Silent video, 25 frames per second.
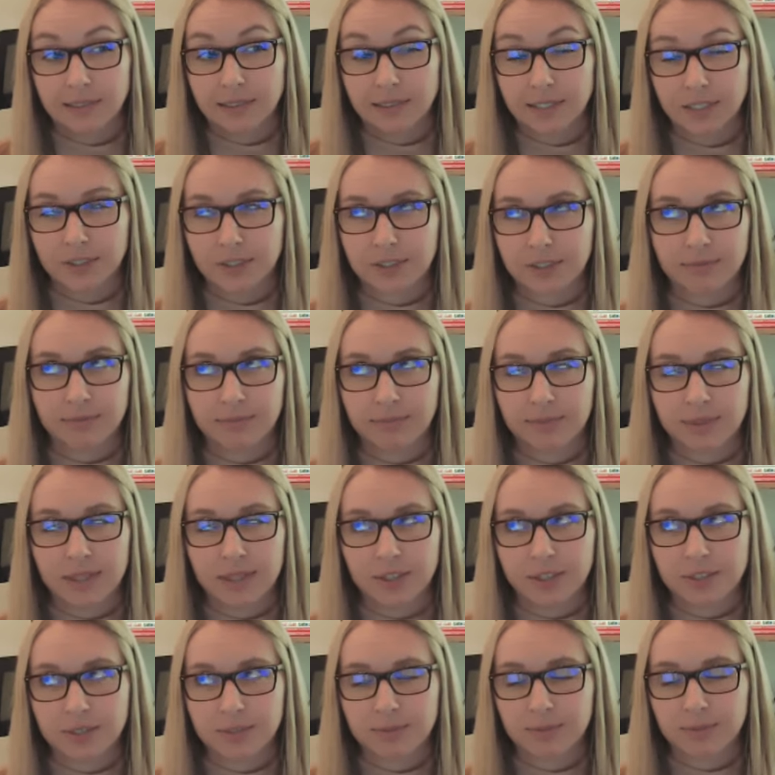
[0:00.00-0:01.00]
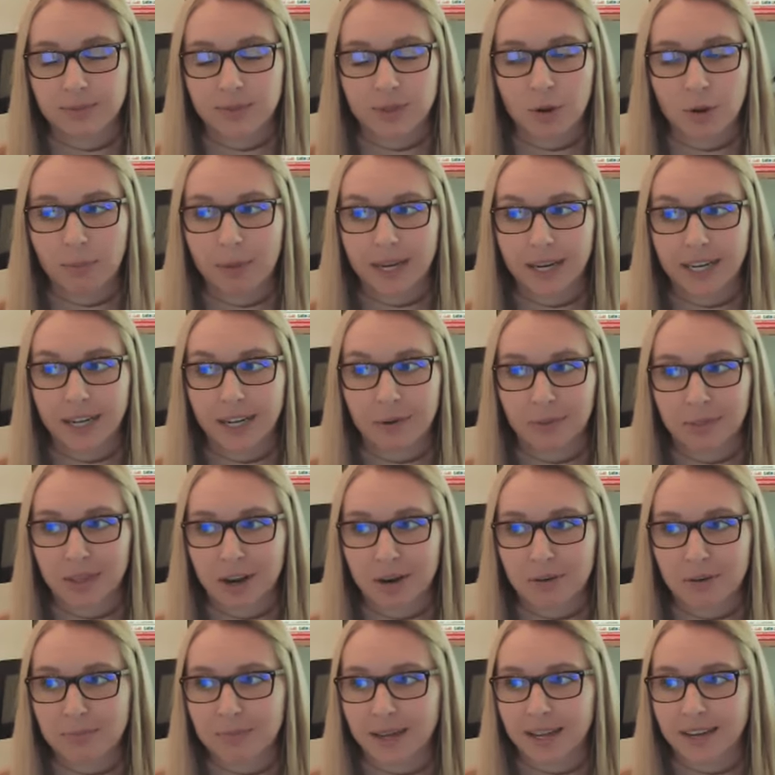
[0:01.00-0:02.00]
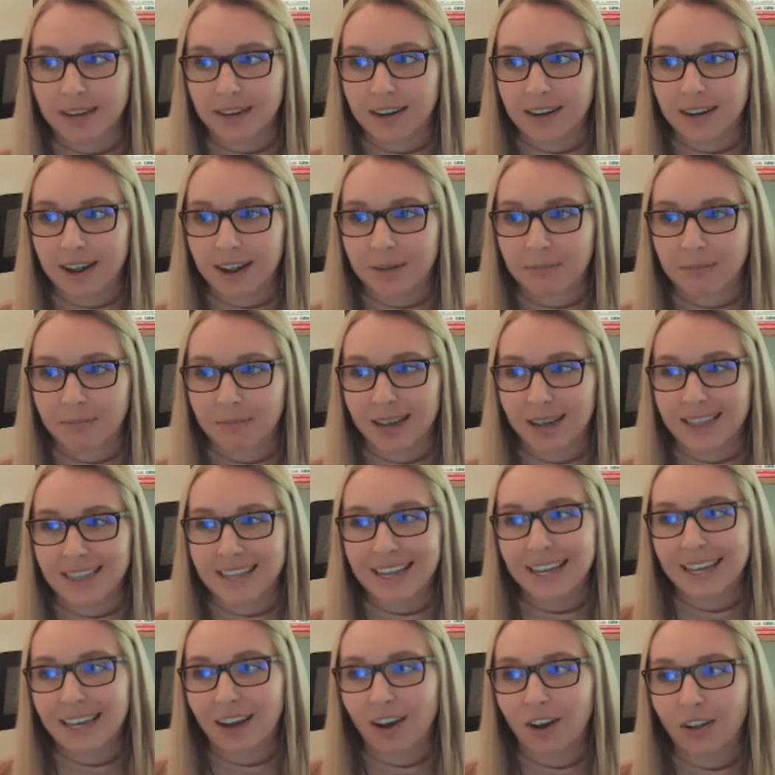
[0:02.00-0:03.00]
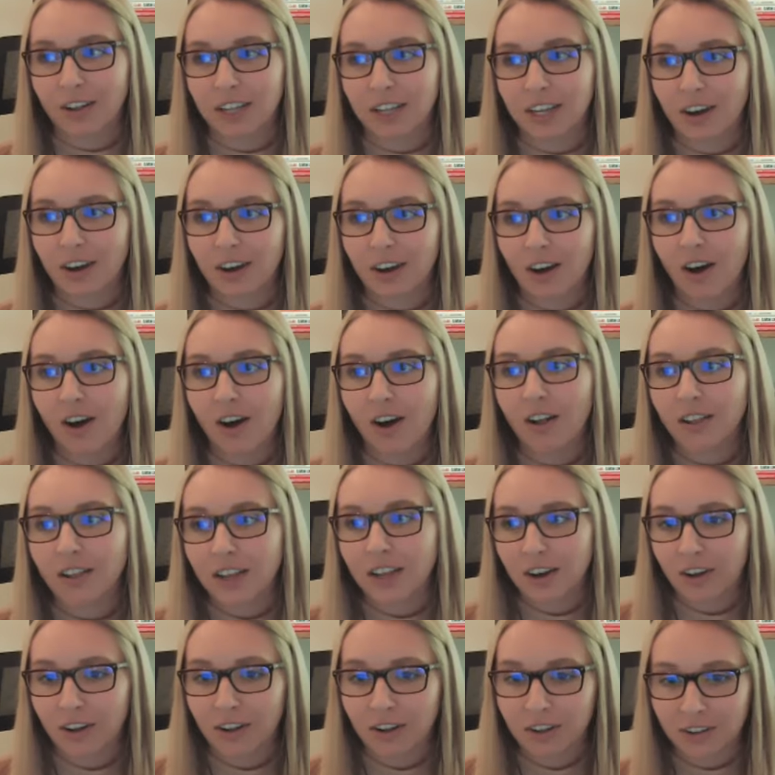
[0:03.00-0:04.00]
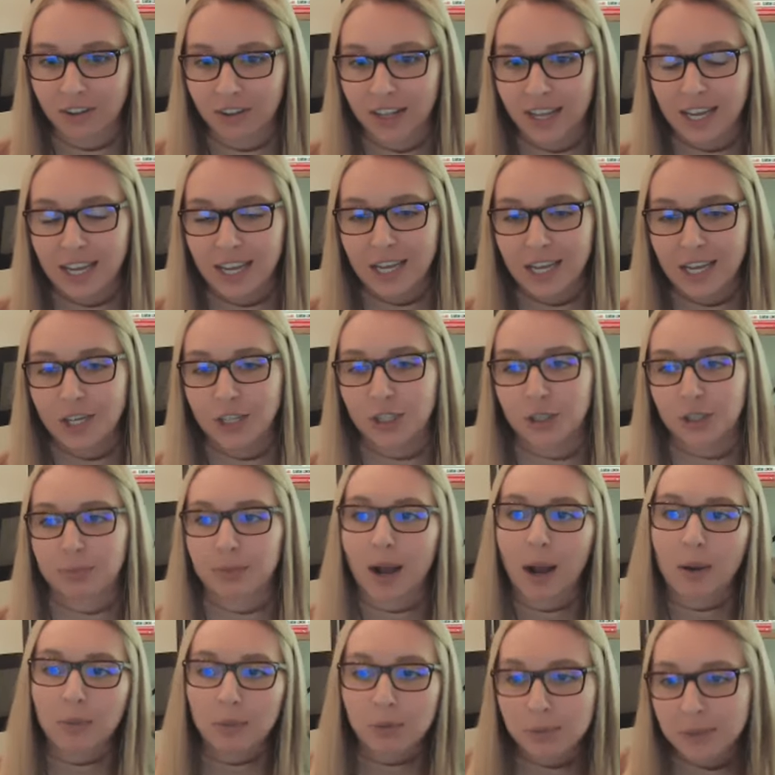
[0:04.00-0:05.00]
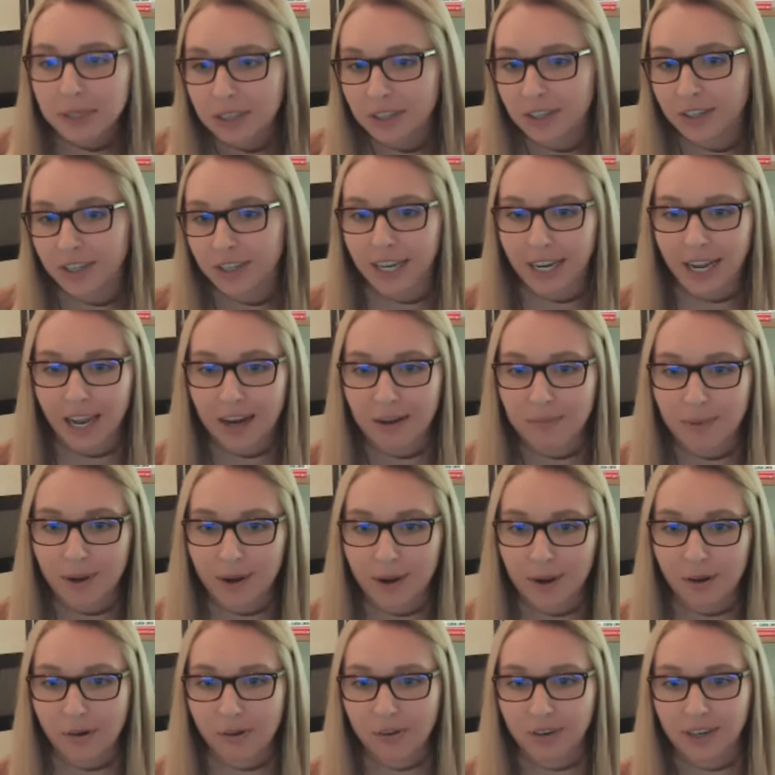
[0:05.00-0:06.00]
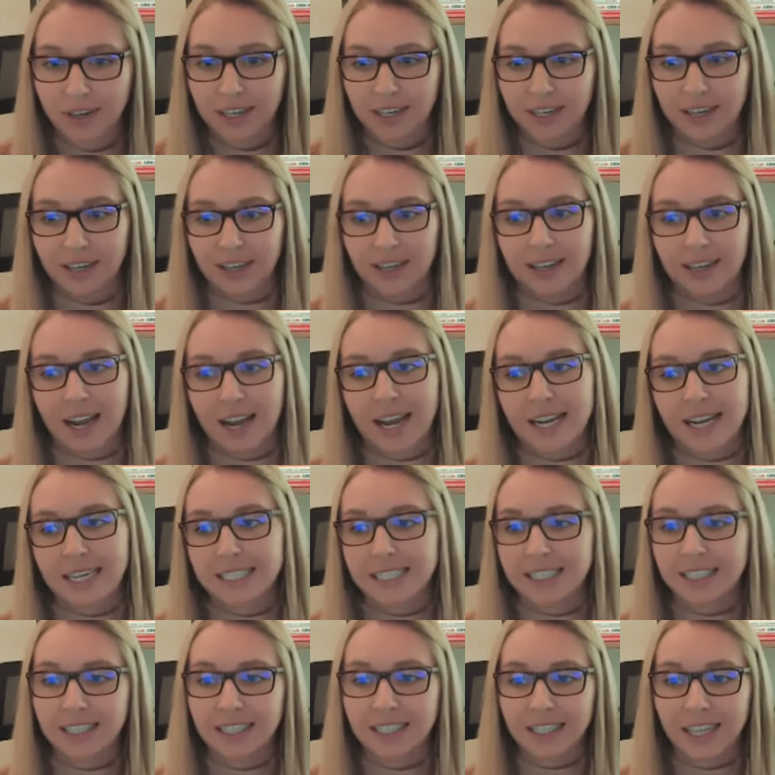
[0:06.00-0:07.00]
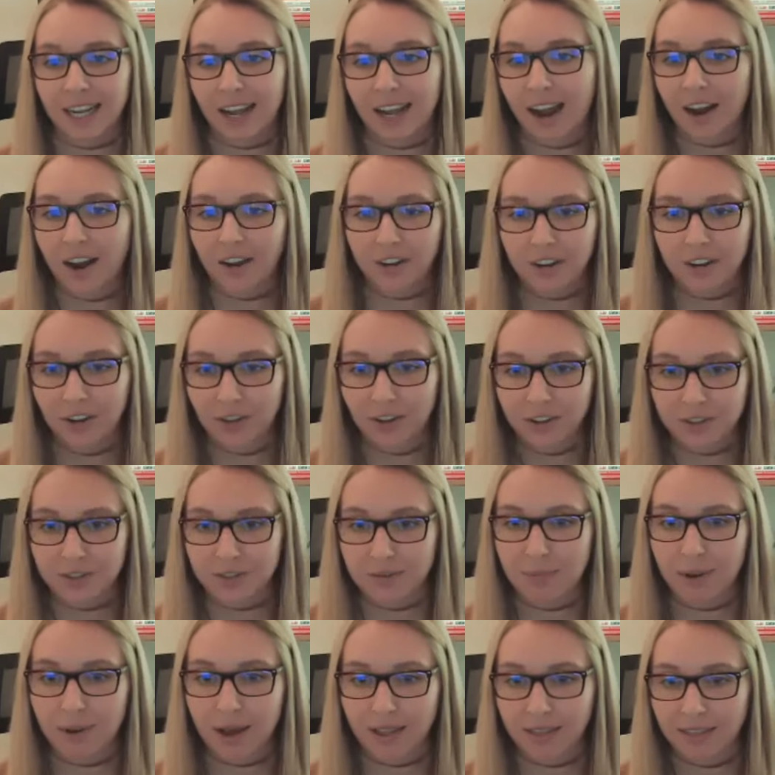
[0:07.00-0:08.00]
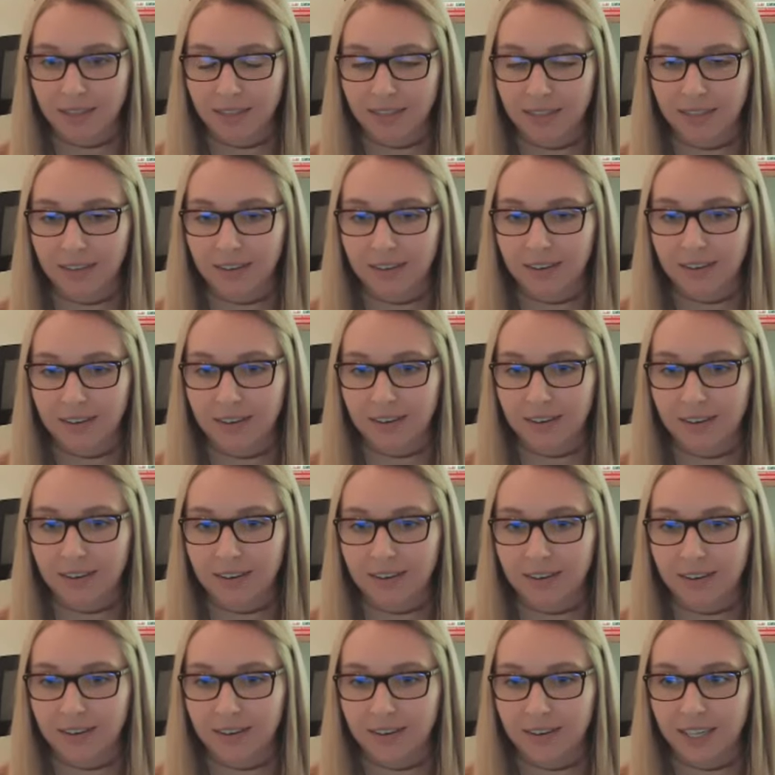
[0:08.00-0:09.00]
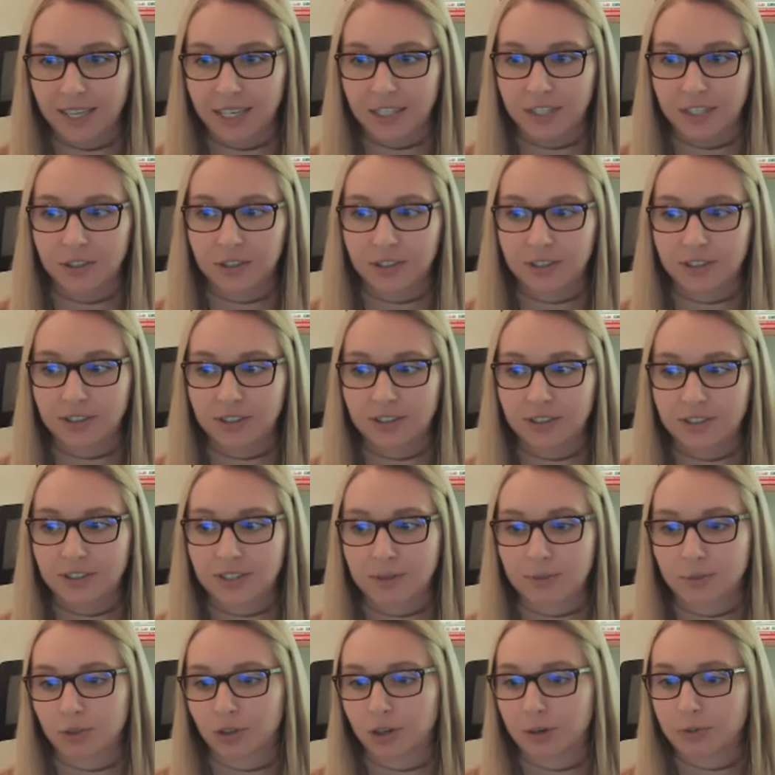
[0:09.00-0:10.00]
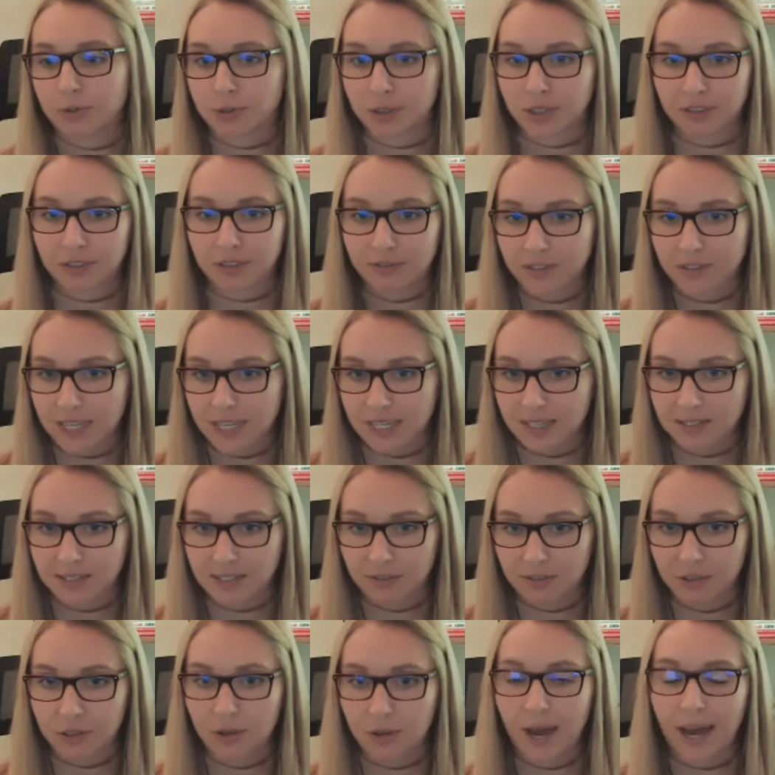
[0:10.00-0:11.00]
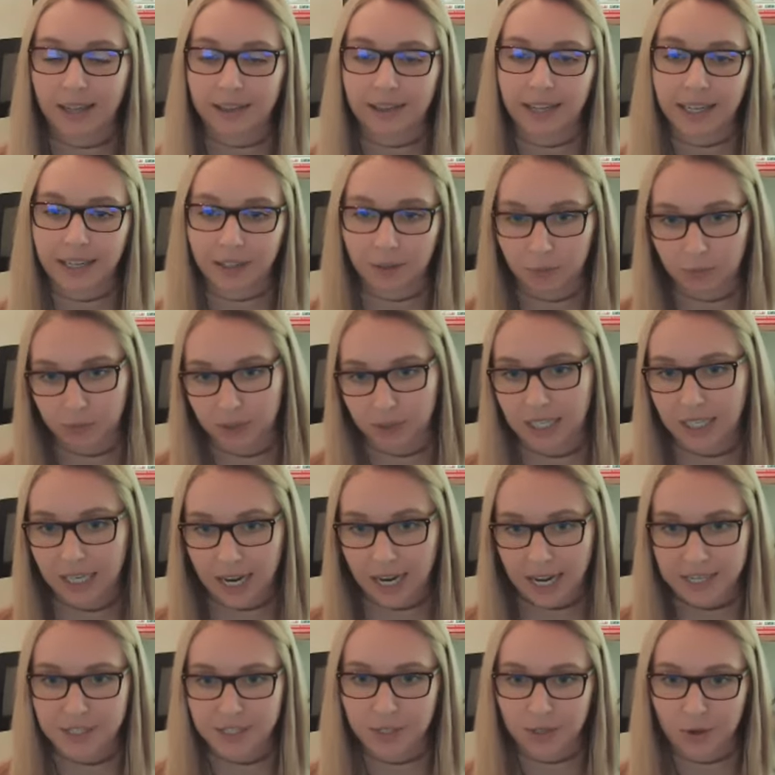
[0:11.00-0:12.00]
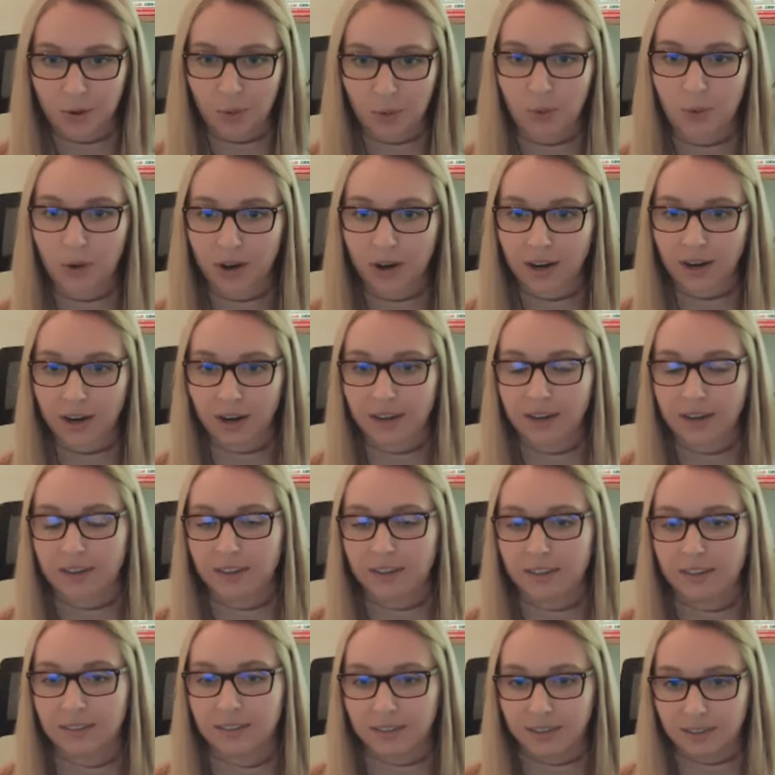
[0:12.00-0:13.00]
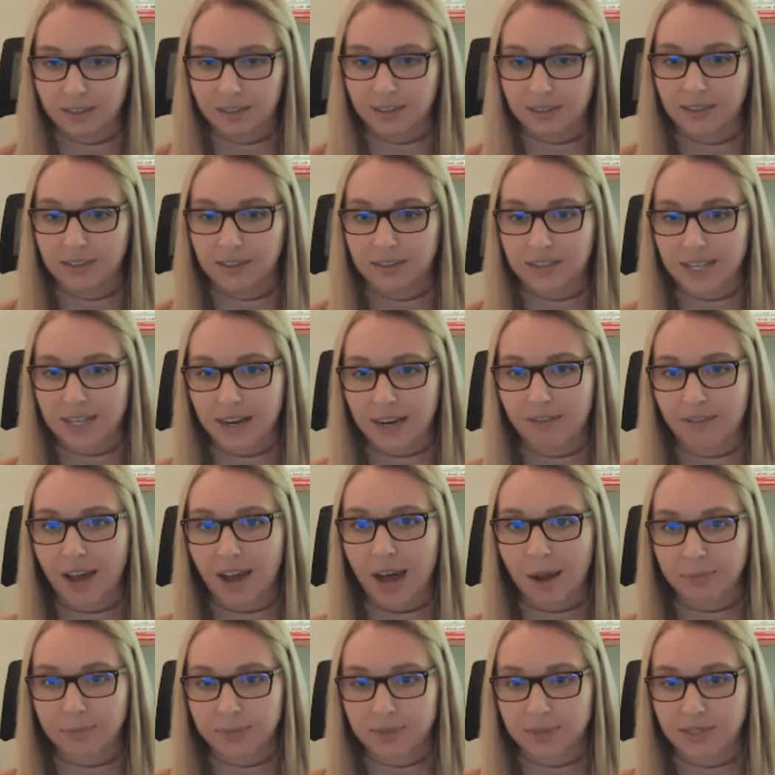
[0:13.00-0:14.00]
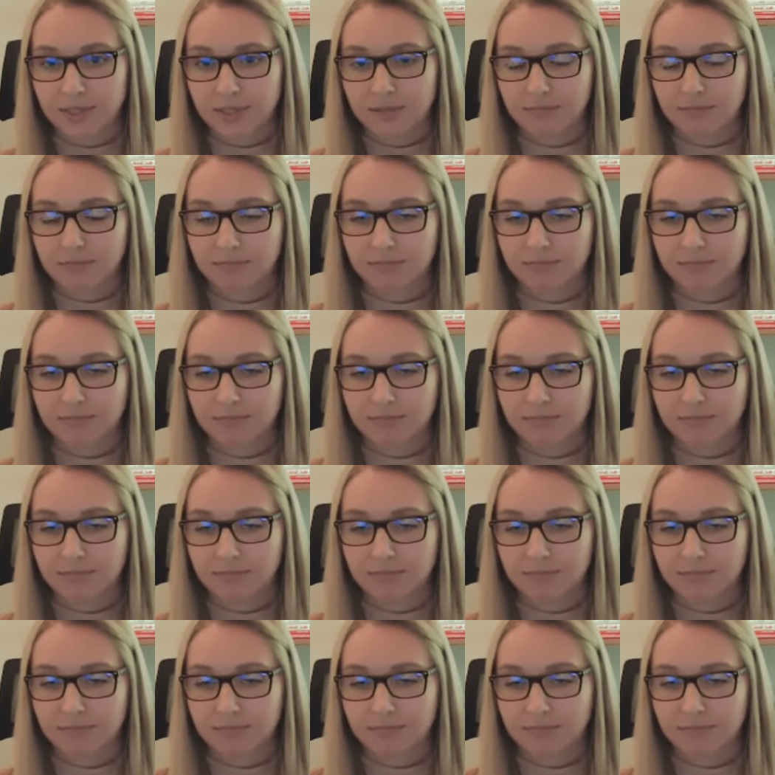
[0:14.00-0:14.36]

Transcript: There's so many out there, but I think all in all, you're probably looking at about ideally like $100 a month in your subscription fees if you had like a really nice core set of apps.